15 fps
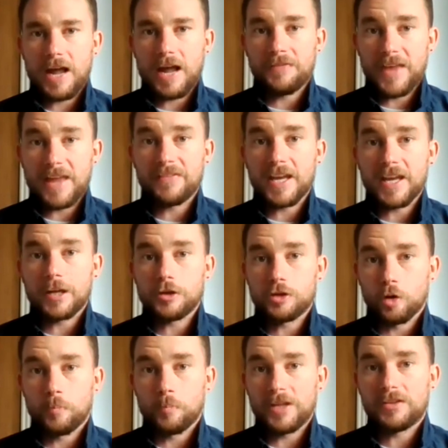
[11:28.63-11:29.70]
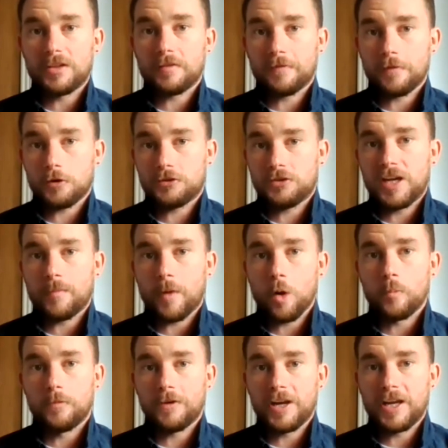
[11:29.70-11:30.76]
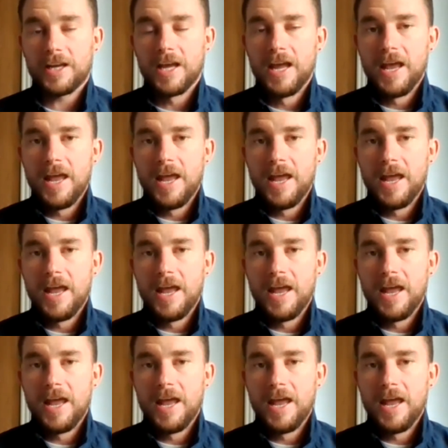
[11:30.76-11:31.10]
And then they can jump into the first team, hopefully.